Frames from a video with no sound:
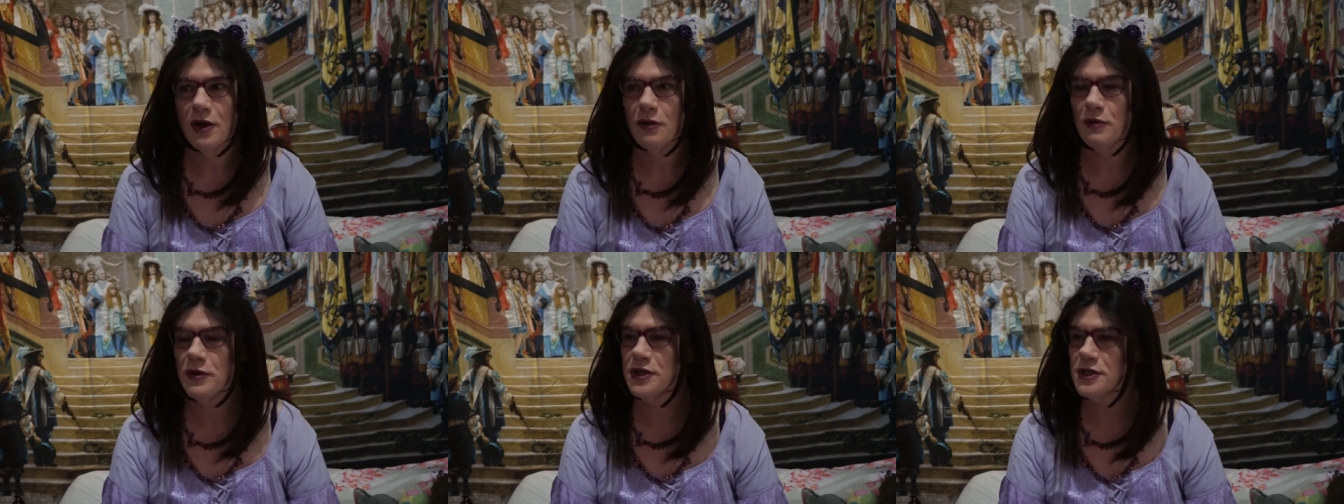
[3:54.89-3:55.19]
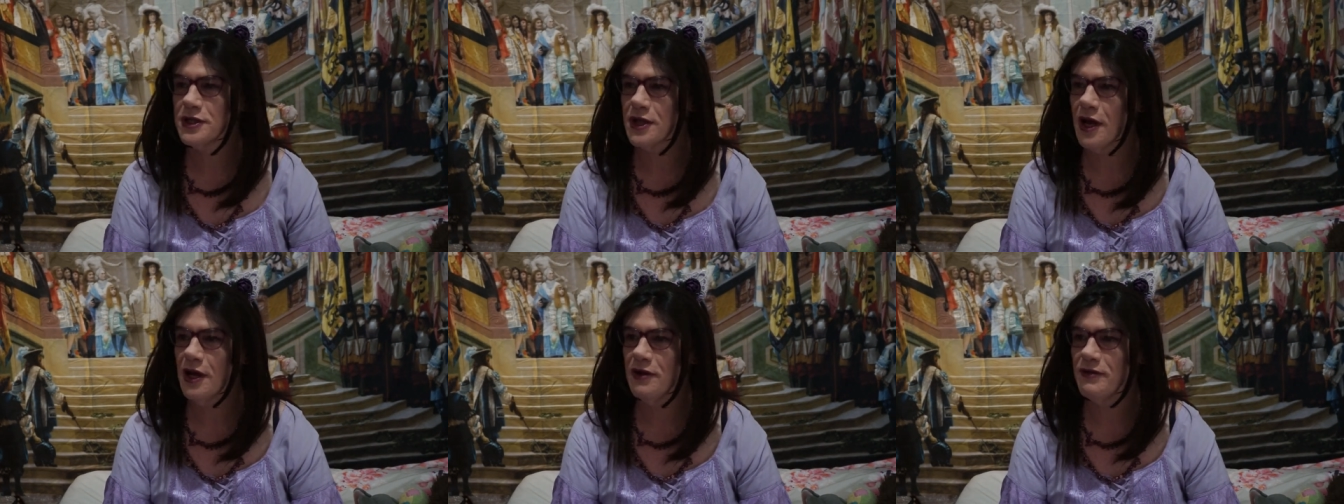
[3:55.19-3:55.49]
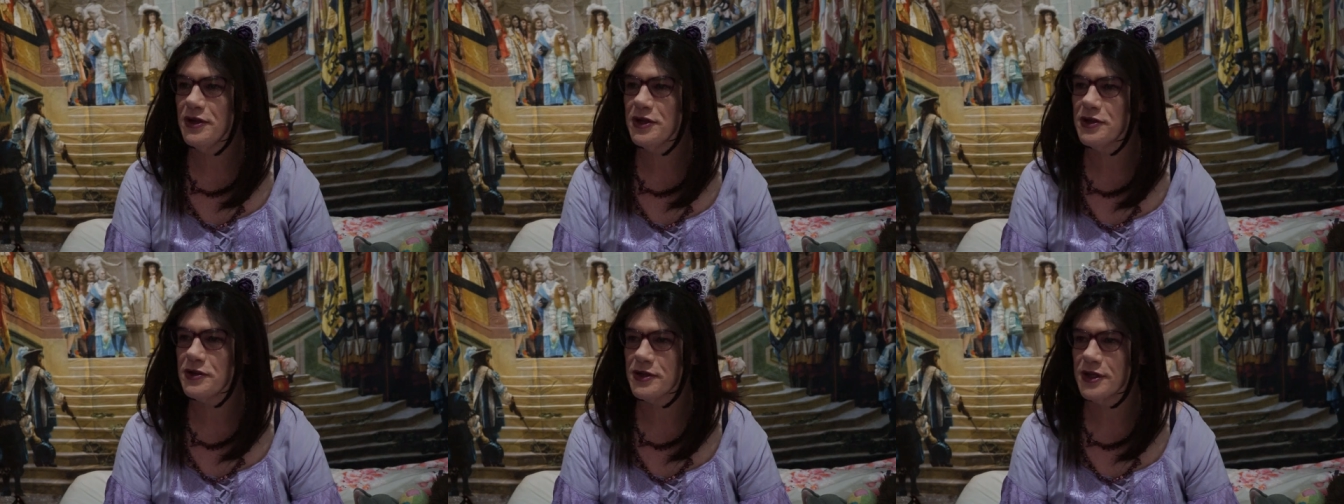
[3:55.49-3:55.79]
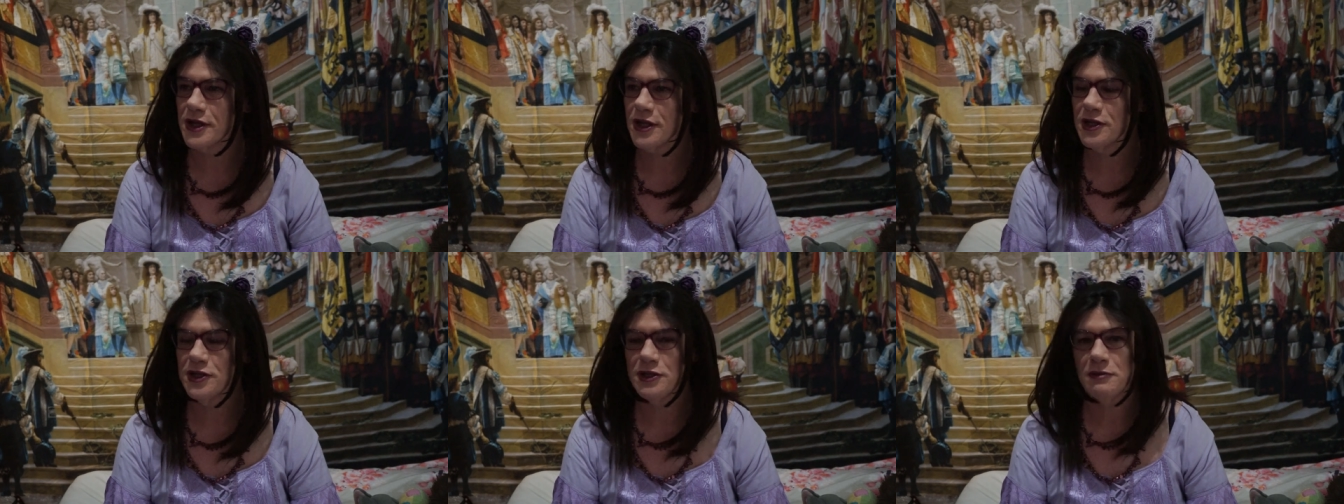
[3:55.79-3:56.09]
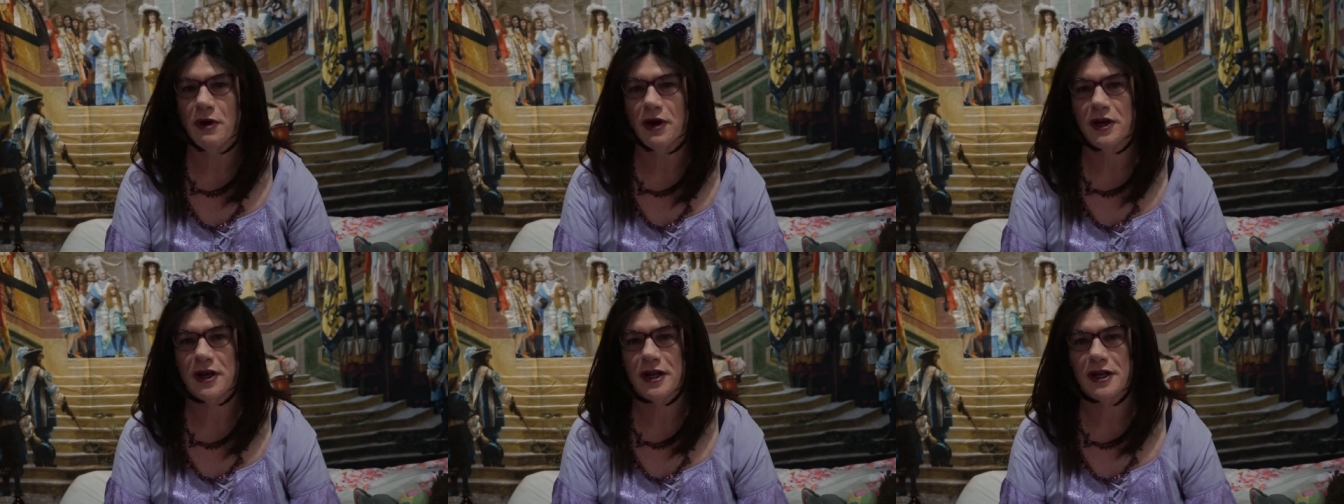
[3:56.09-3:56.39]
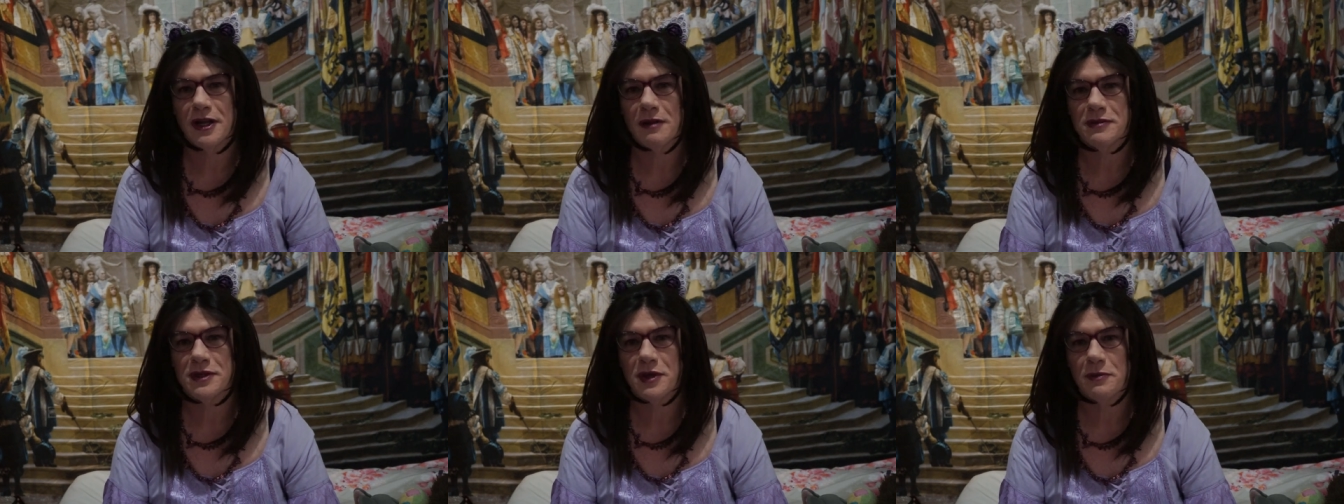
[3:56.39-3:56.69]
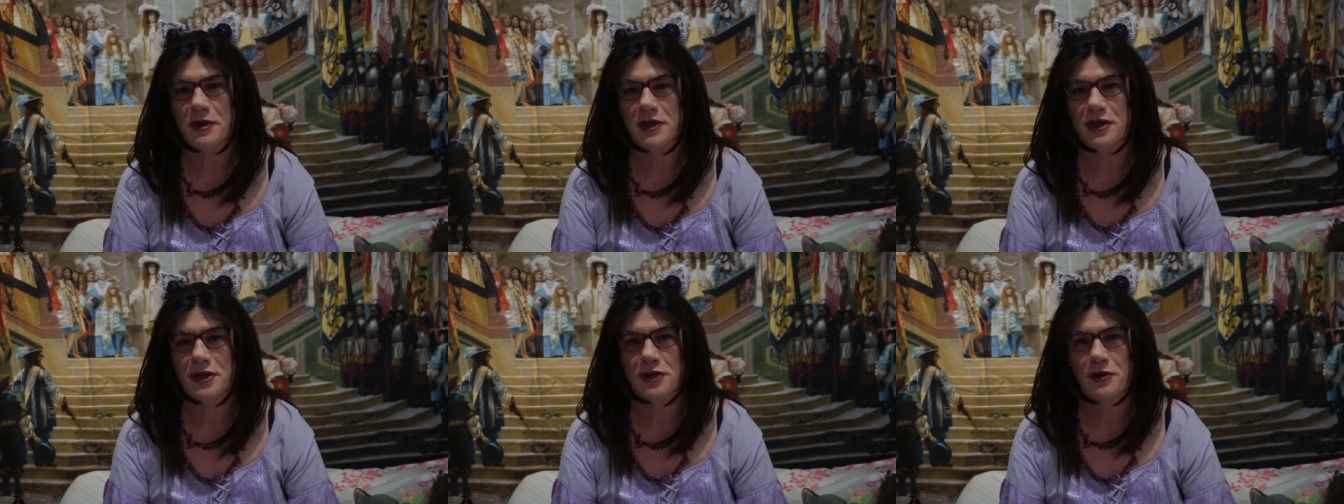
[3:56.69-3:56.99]
which is kind of interesting because you might end up
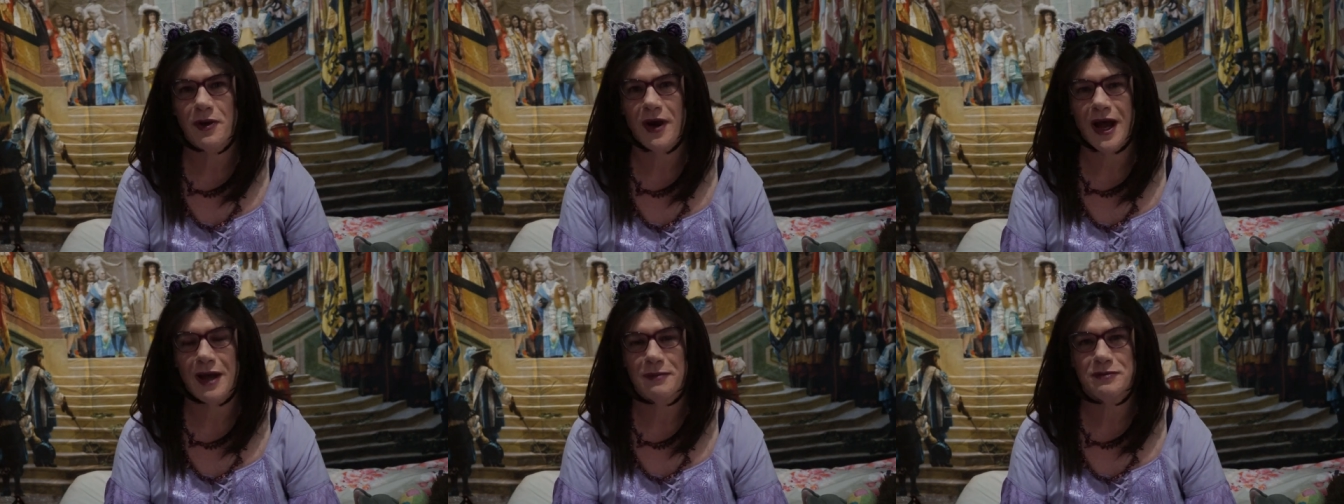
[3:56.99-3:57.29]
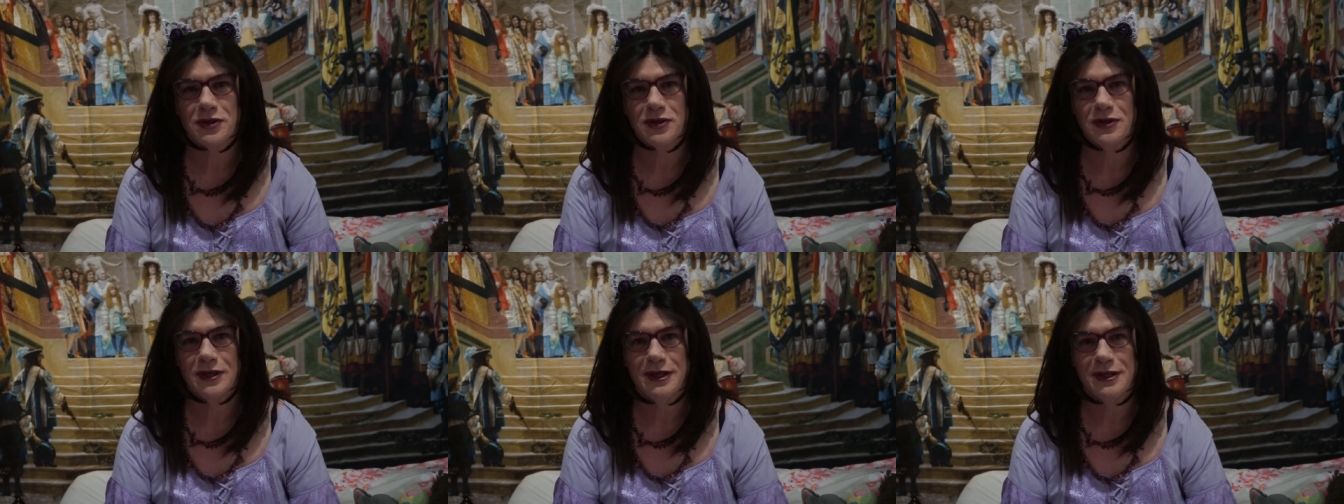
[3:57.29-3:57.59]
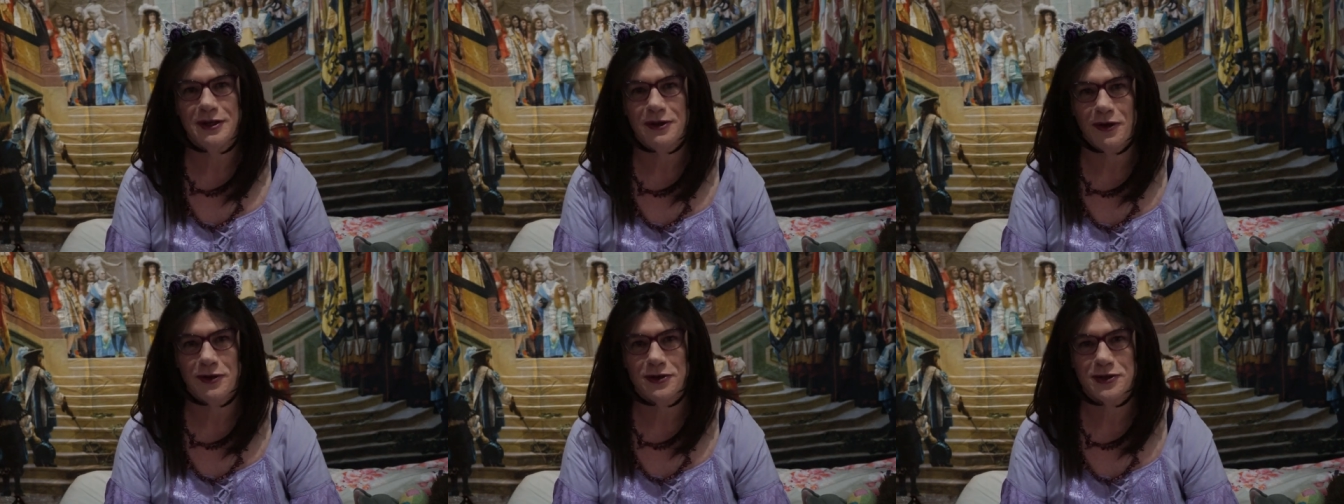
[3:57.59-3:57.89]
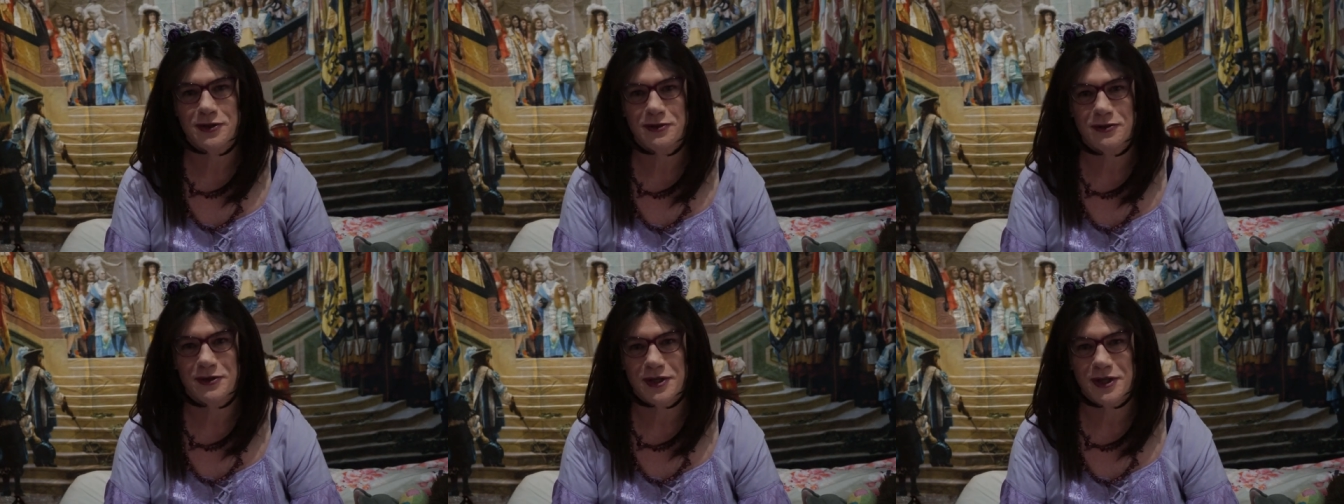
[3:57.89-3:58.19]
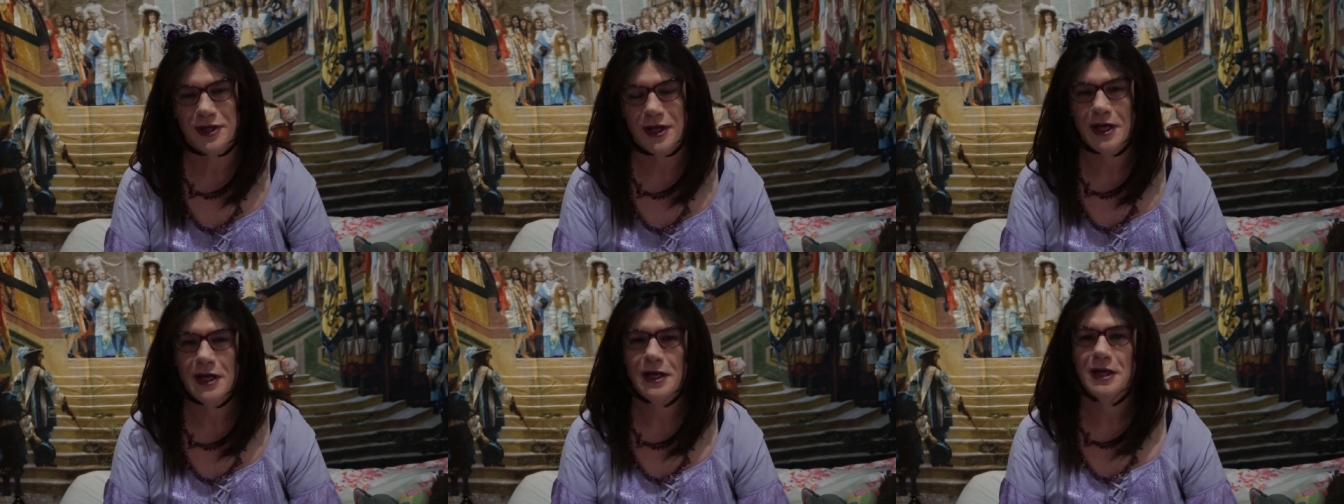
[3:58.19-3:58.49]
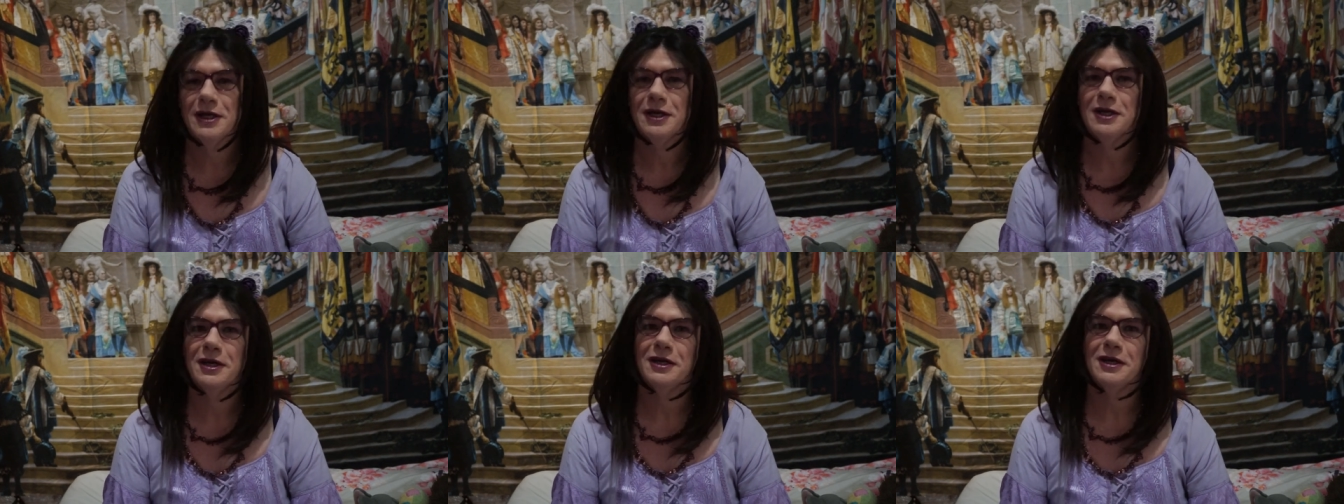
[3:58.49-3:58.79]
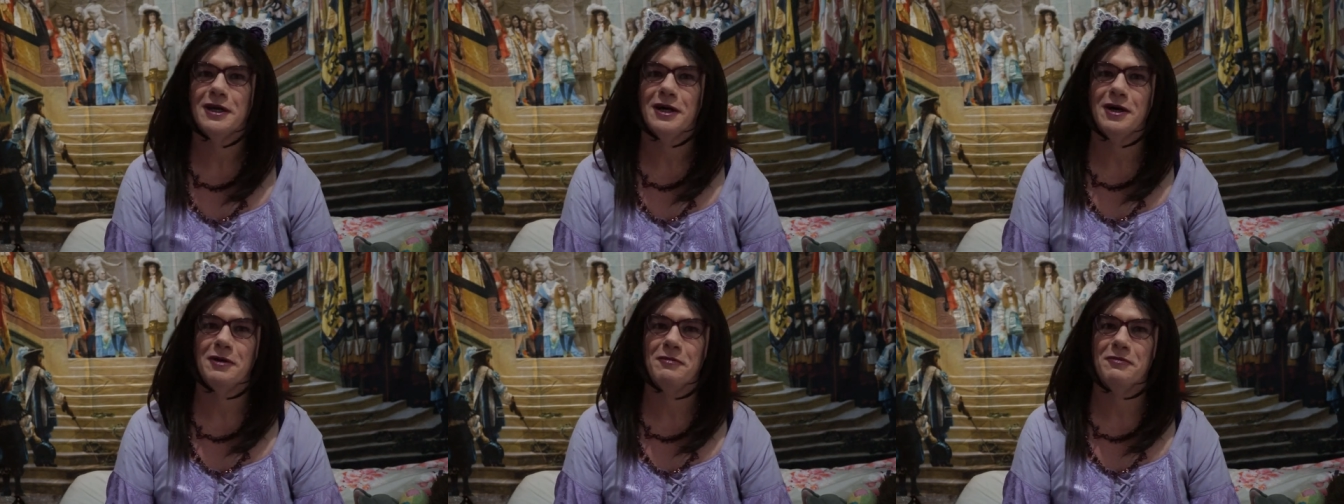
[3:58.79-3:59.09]
somewhere that you are absolutely non-suited.
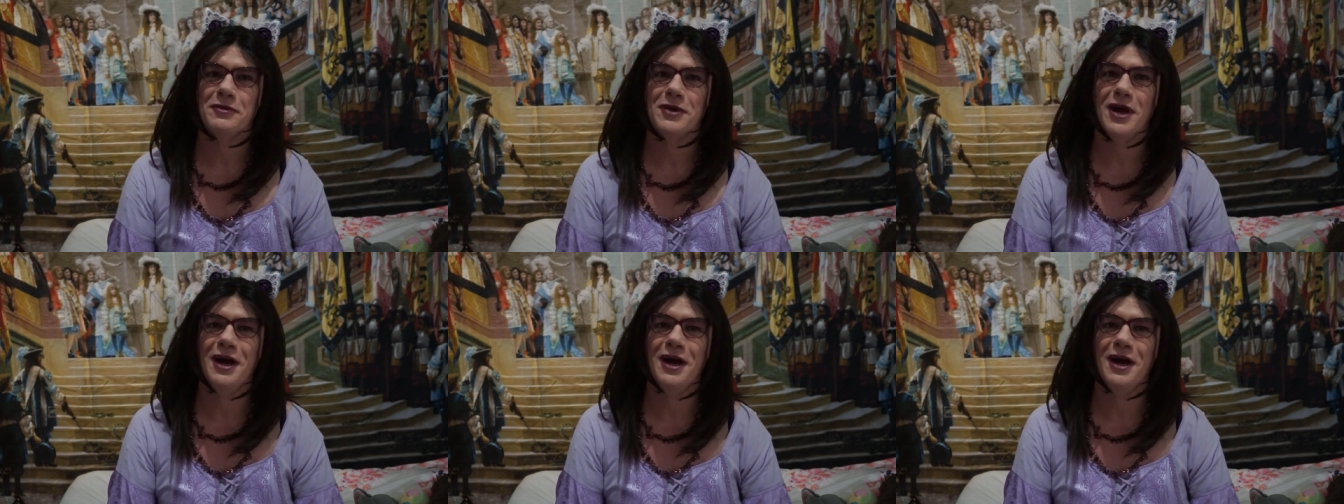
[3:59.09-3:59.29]
Um,